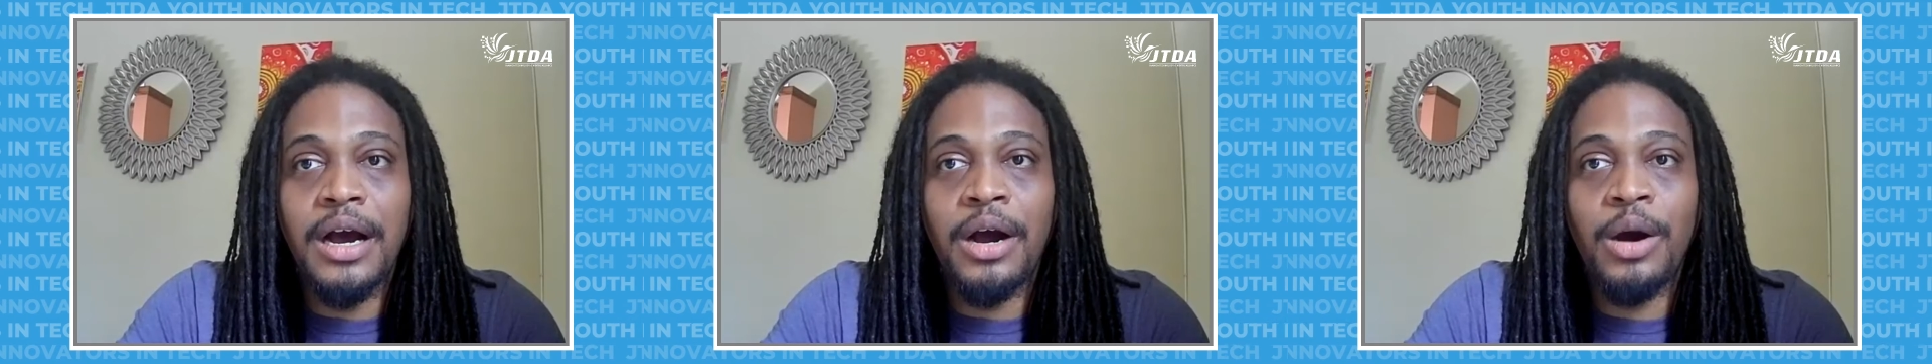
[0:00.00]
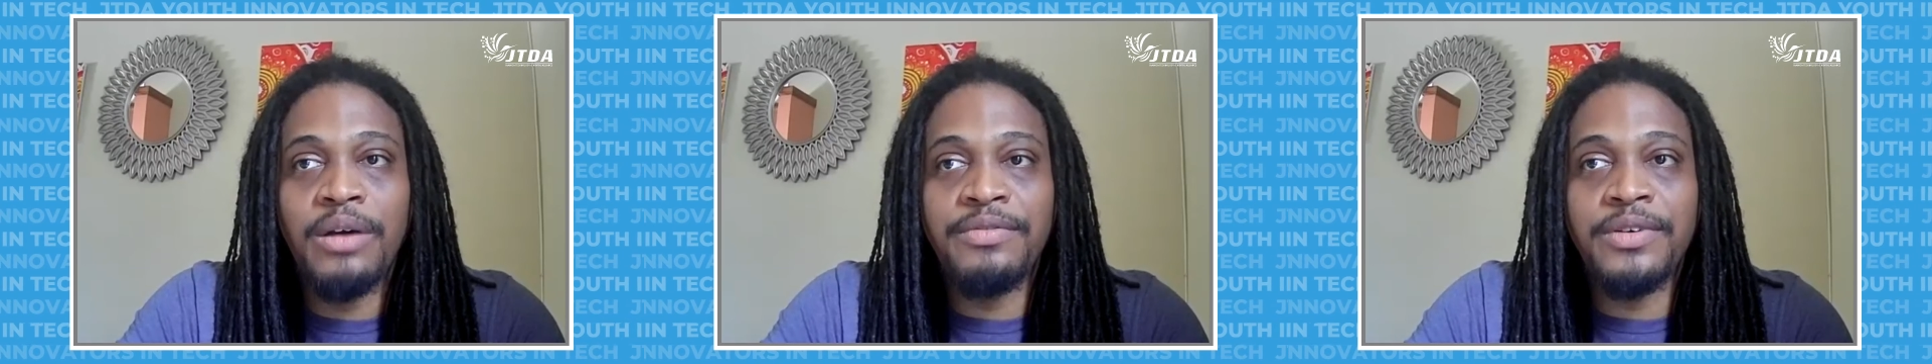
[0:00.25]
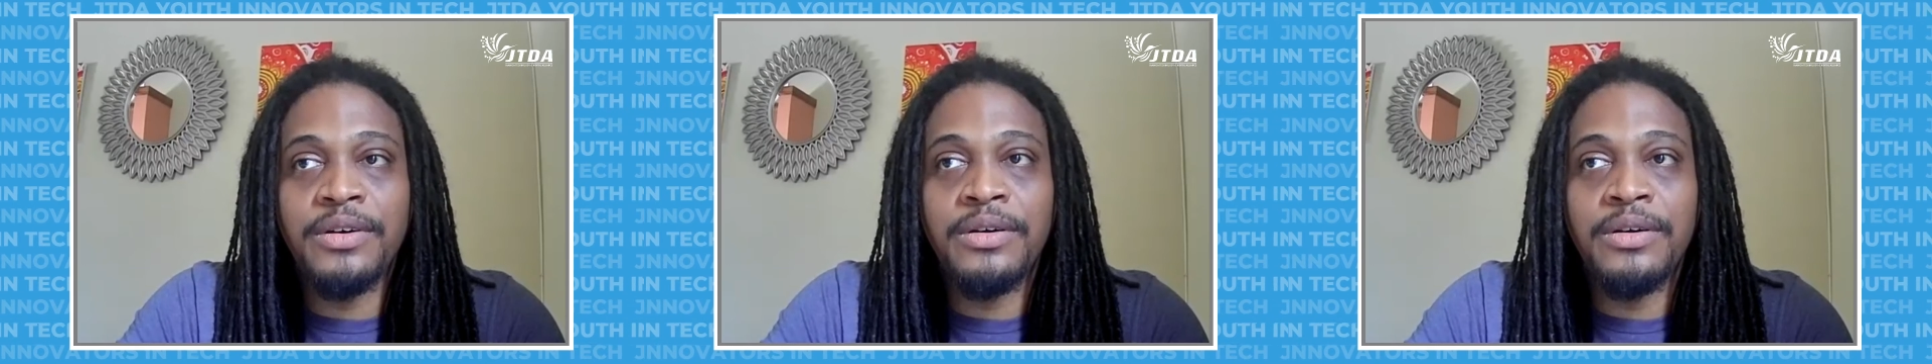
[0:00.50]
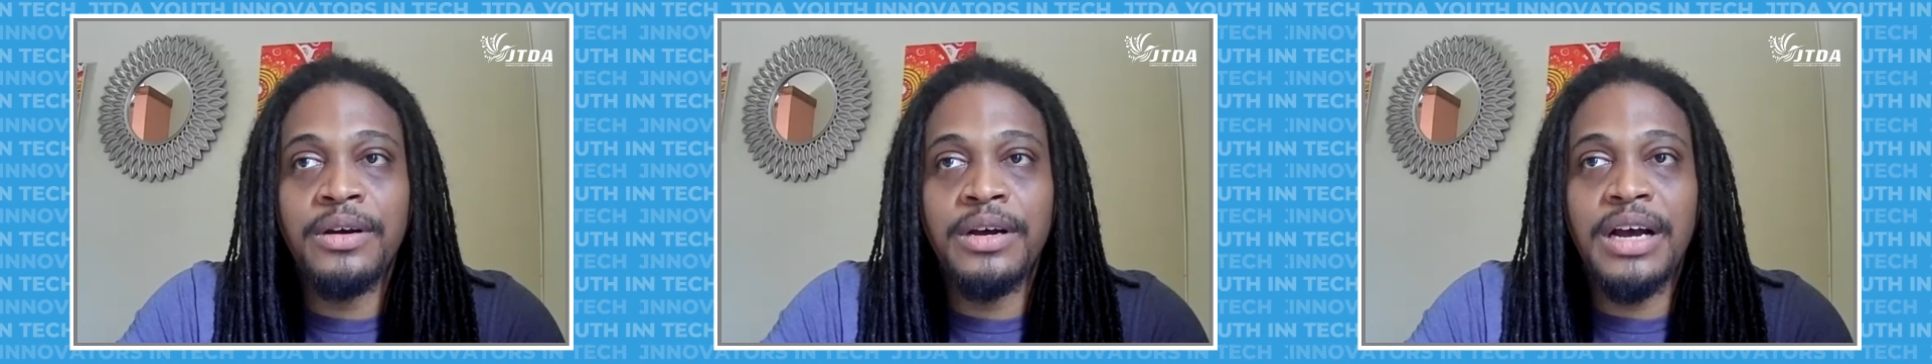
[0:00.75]
However,
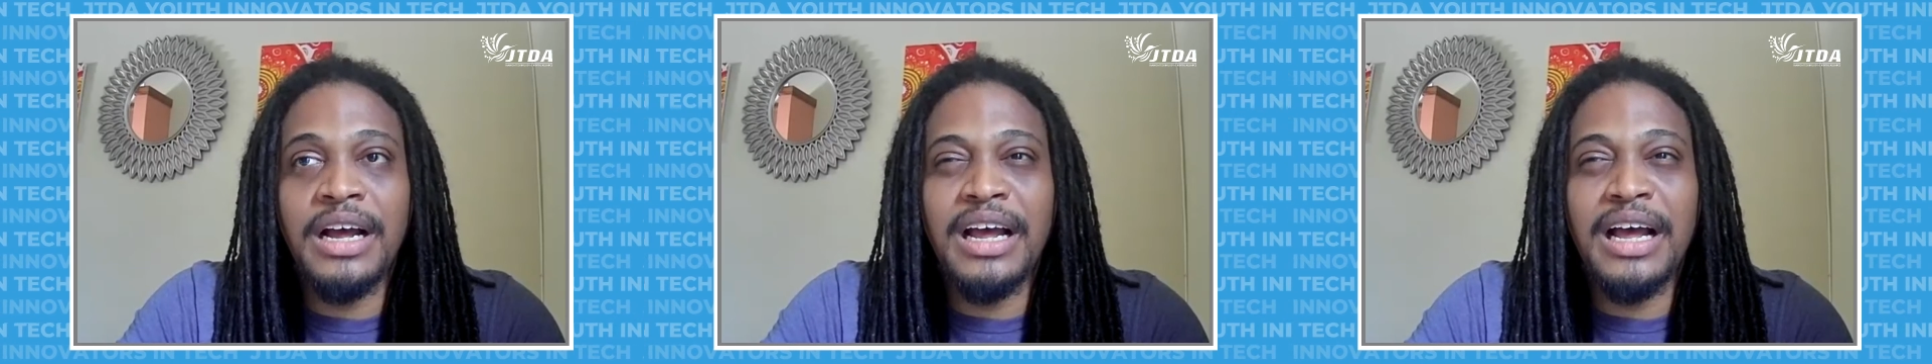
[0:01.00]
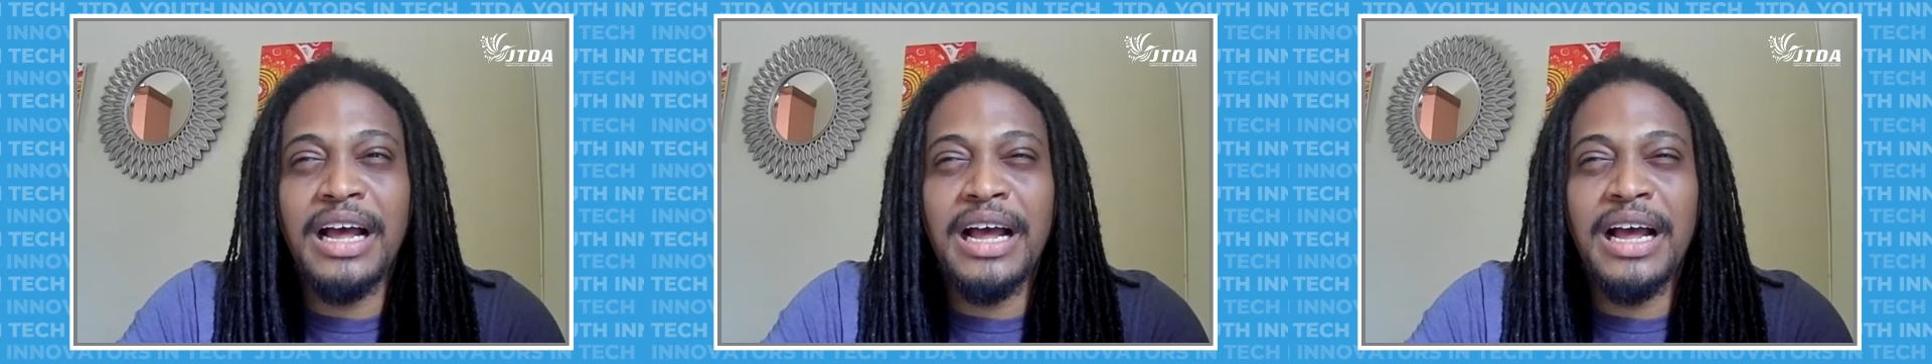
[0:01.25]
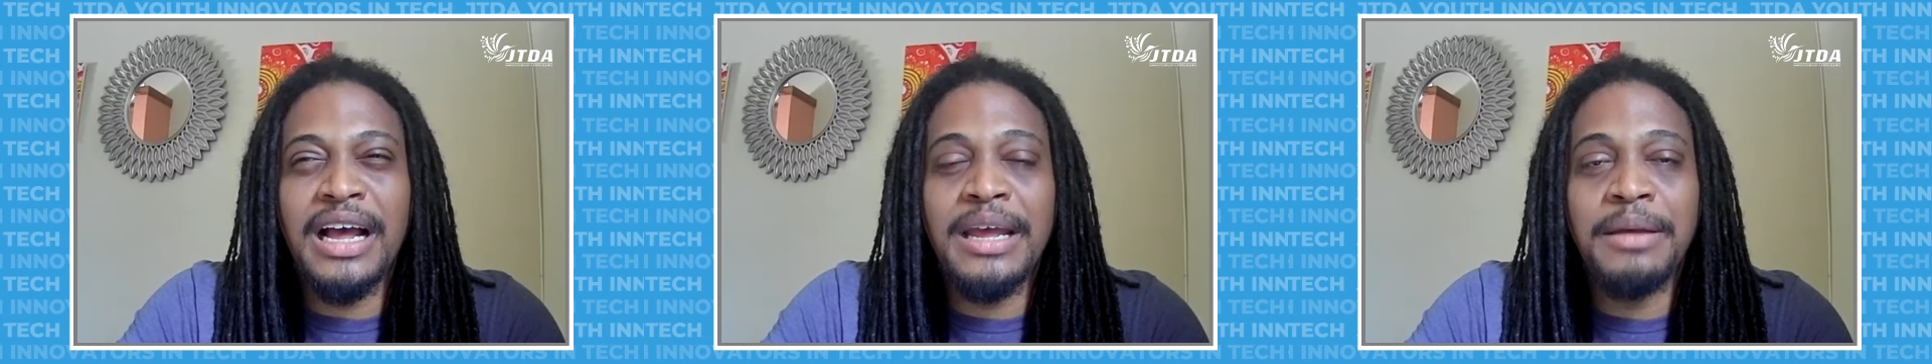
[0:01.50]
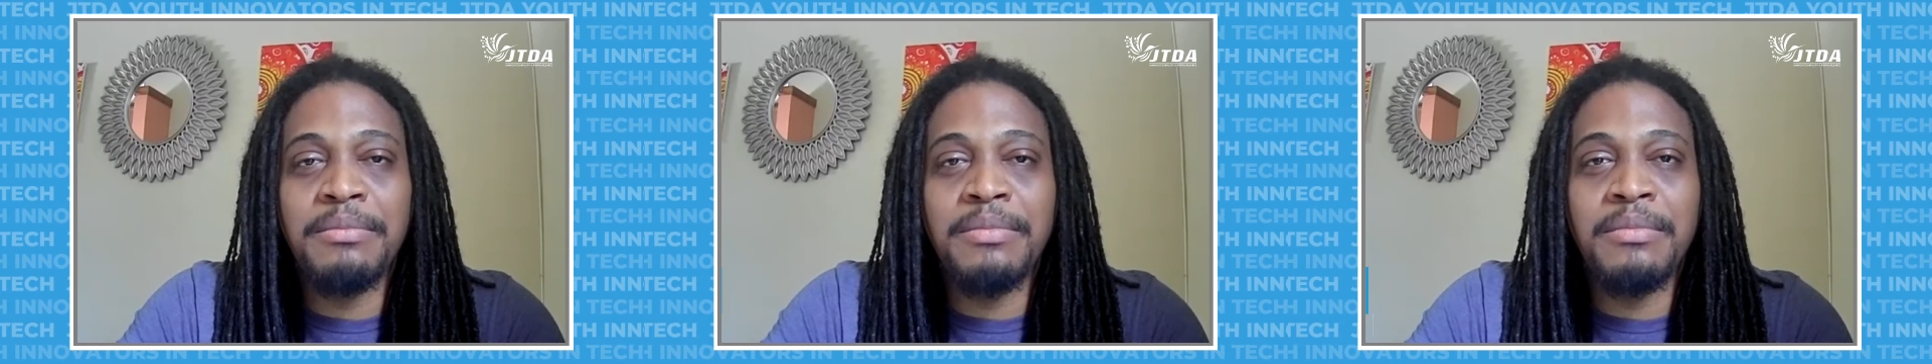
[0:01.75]
I
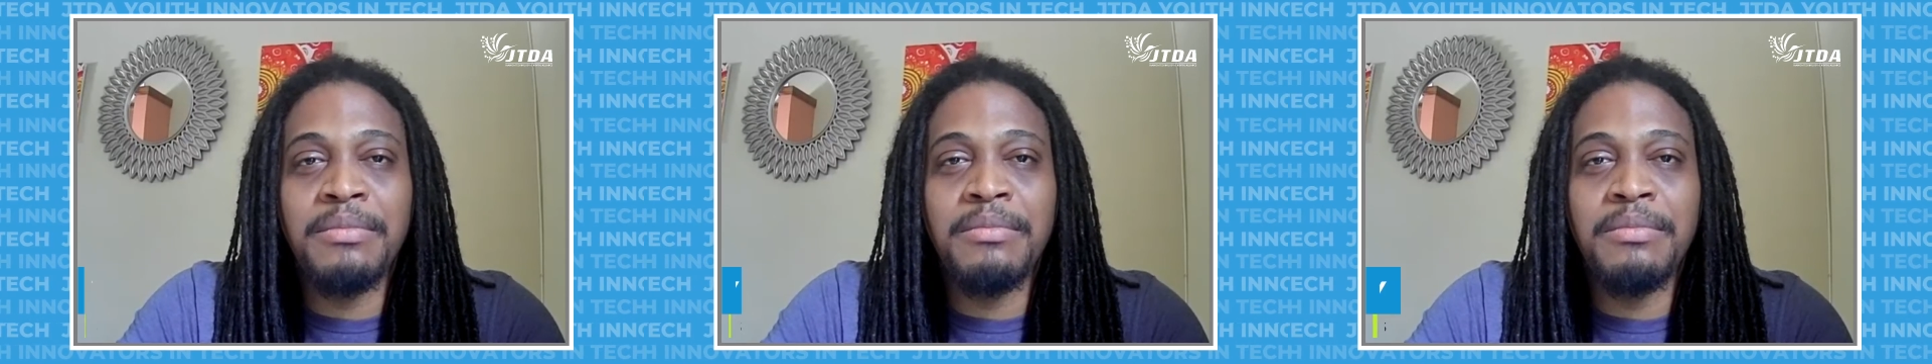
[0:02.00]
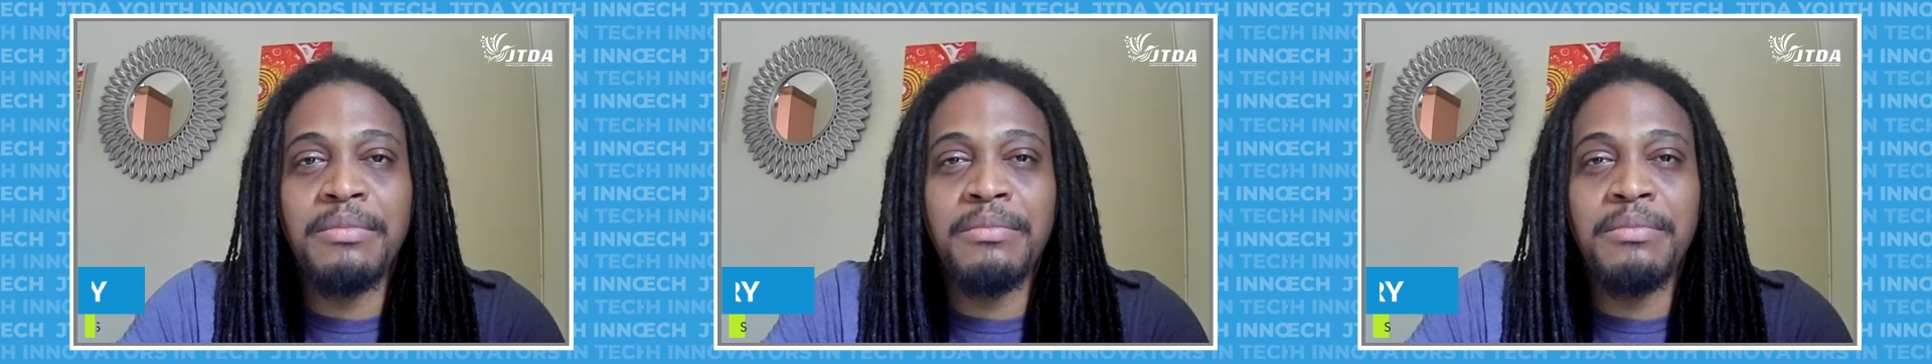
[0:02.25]
am